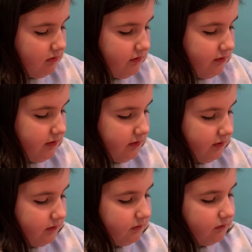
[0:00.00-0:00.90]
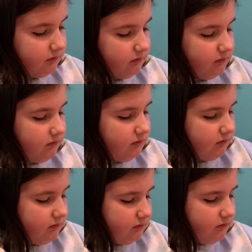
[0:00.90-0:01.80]

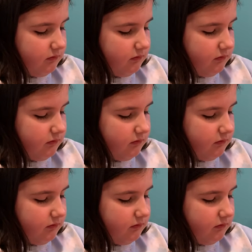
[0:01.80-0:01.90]
Nothing is said.